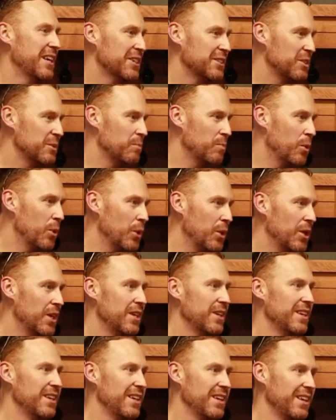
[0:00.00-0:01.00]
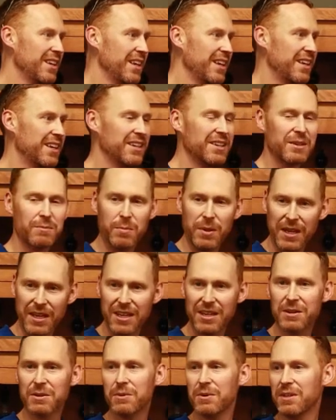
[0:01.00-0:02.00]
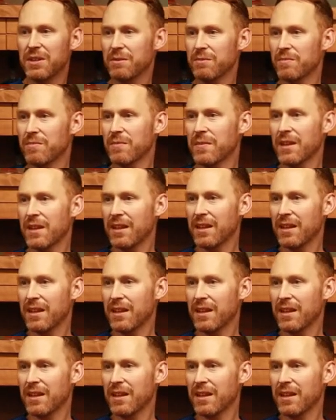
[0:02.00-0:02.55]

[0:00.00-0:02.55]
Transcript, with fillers: actually put it in a pain cream